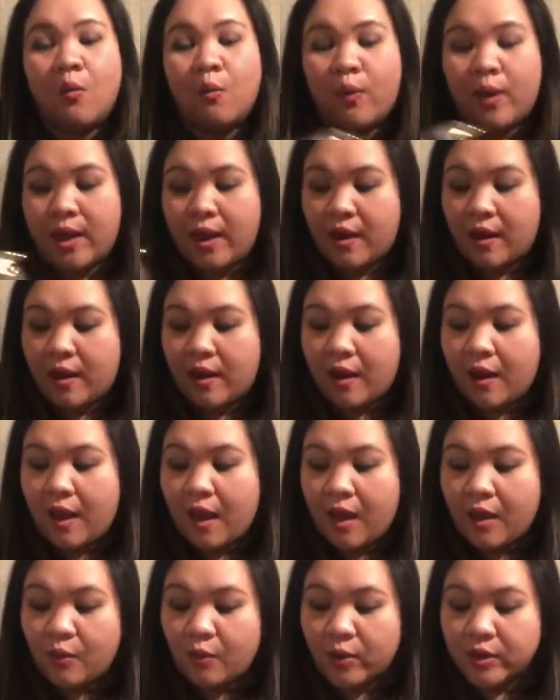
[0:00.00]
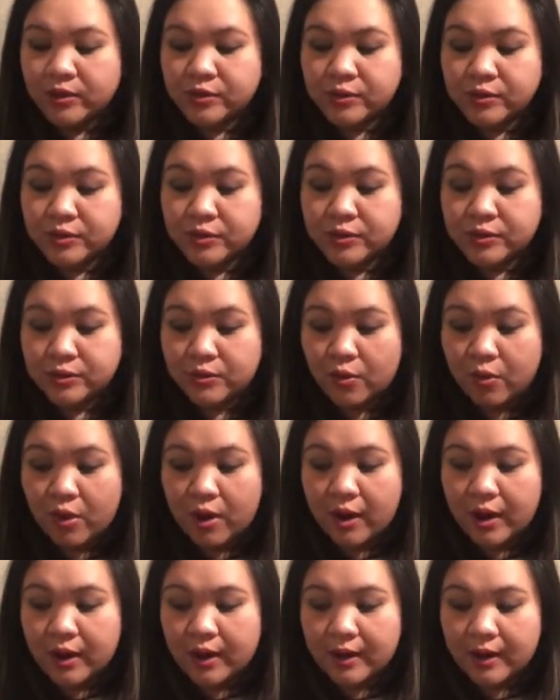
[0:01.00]
When I went to the
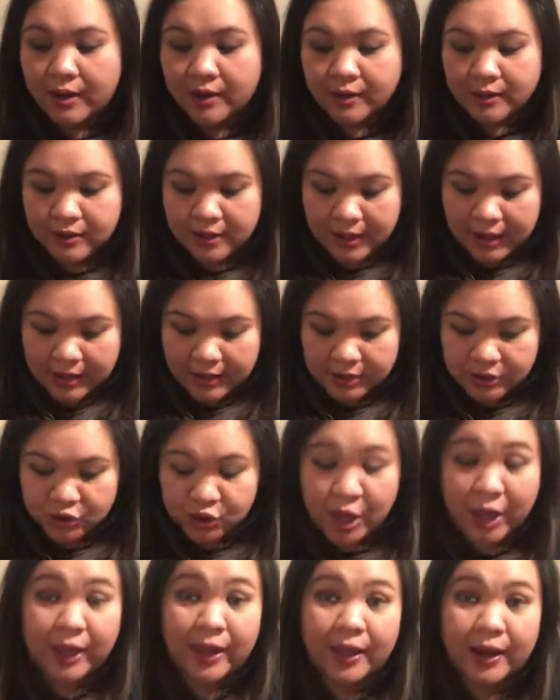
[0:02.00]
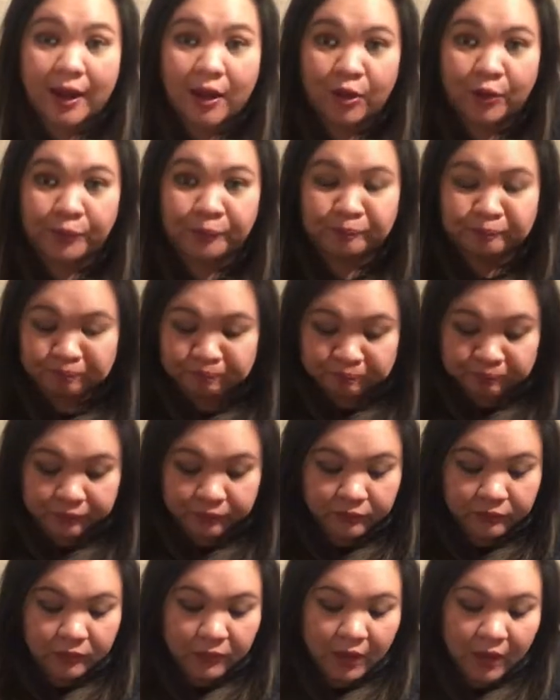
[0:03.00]
store to check it out,
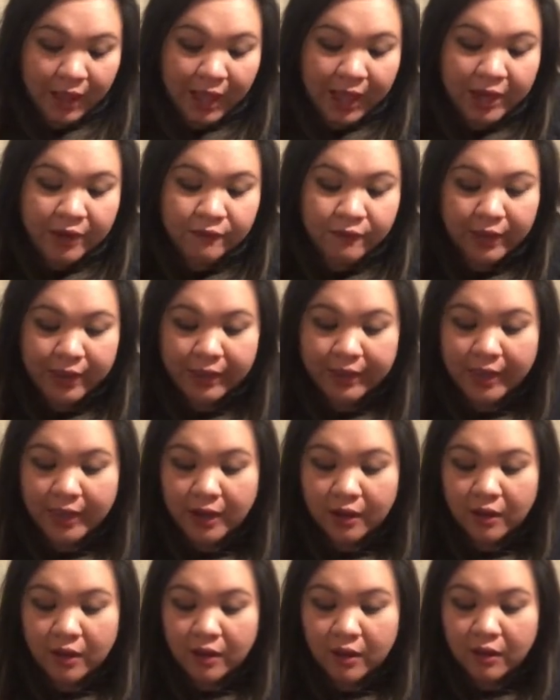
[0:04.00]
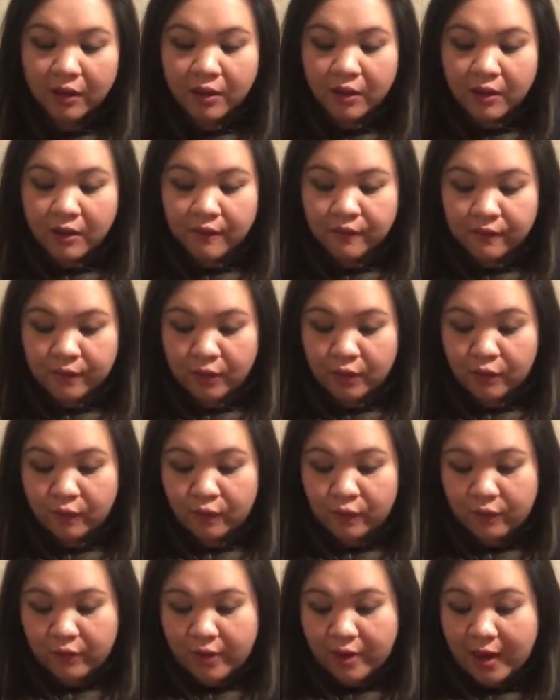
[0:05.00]
kind of like get a feel
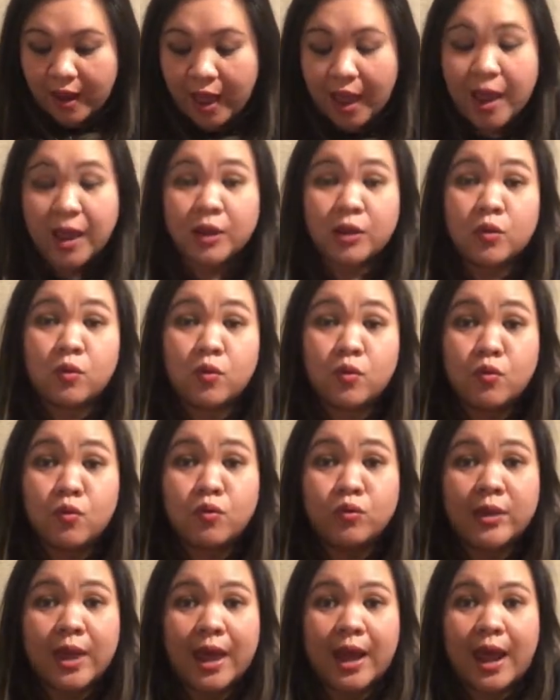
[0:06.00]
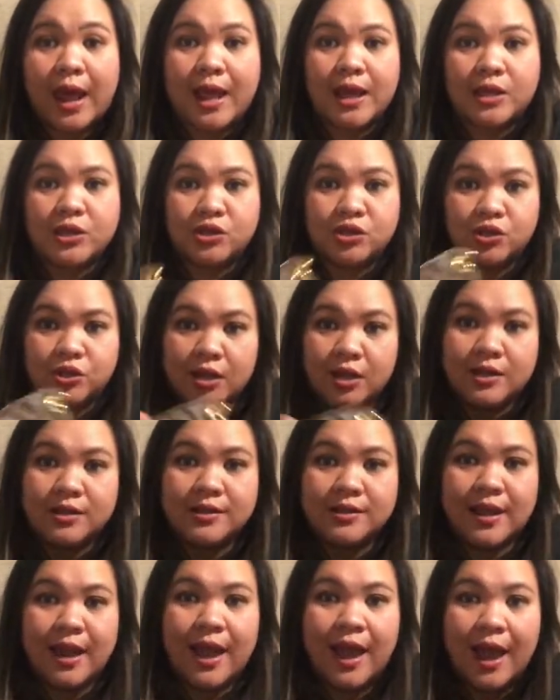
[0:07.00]
for it, I knew that I
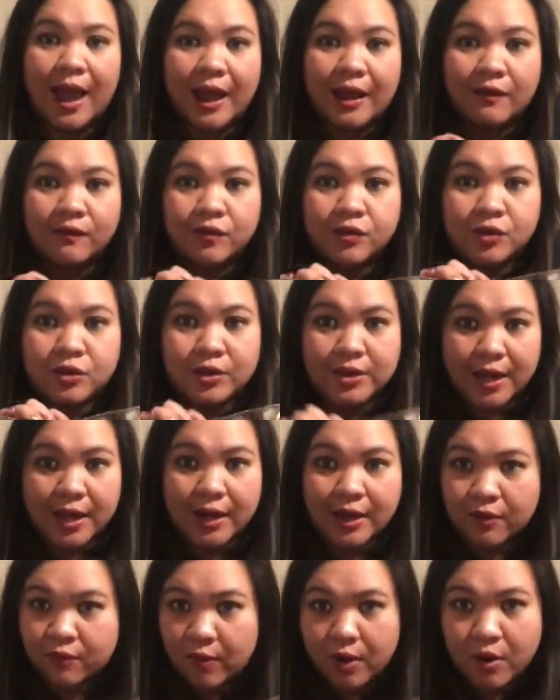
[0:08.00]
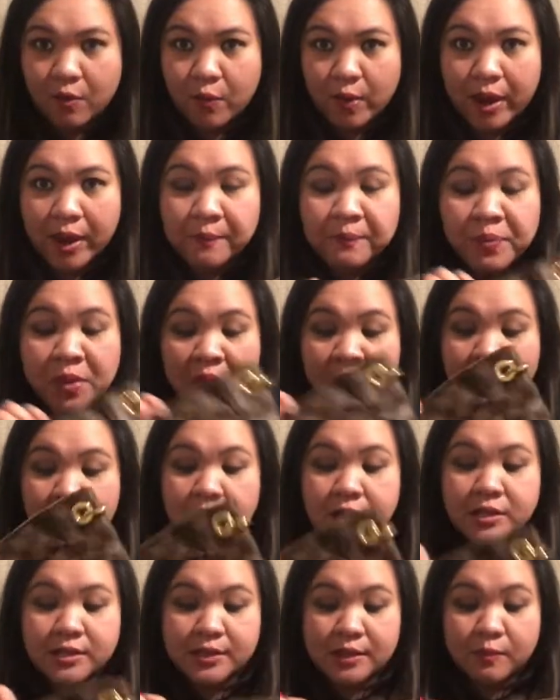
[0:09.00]
just have to get it right away,
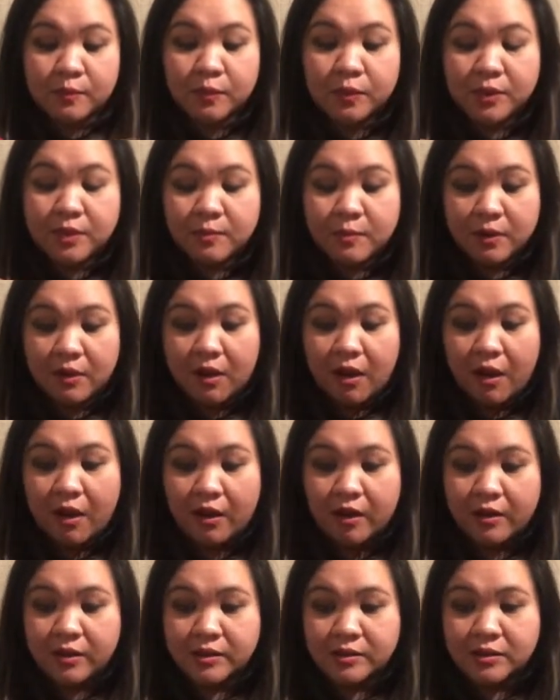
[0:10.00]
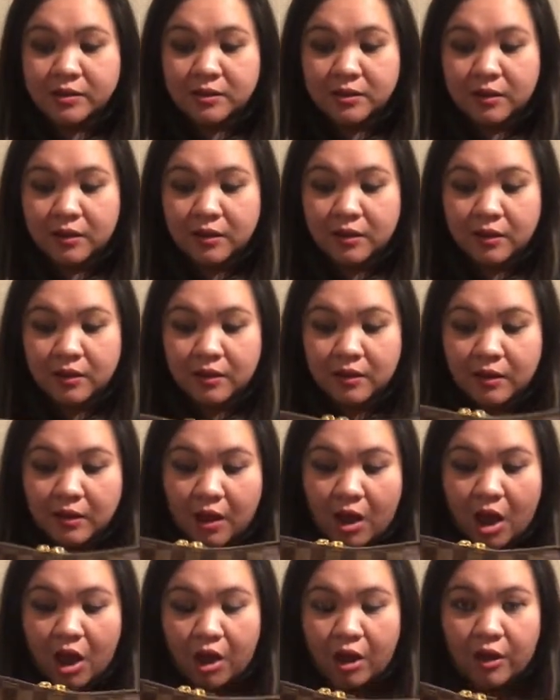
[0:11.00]
simply because
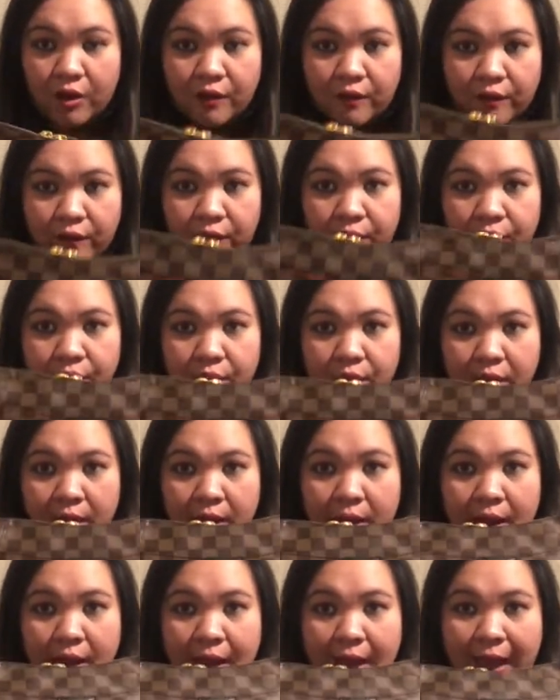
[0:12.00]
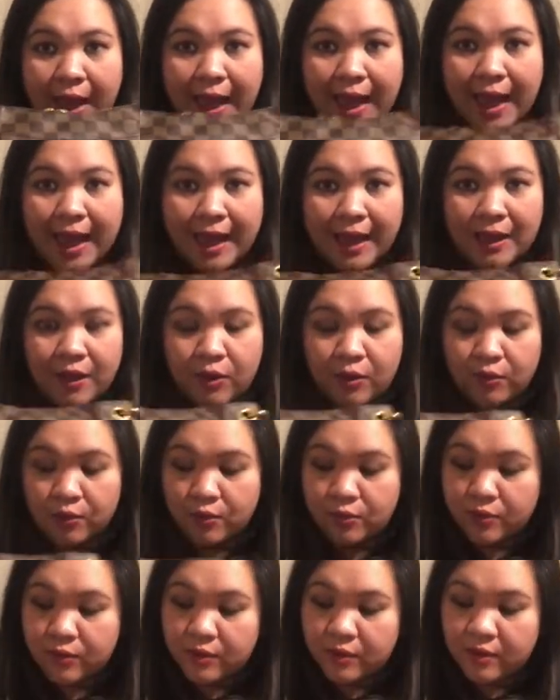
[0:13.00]
of how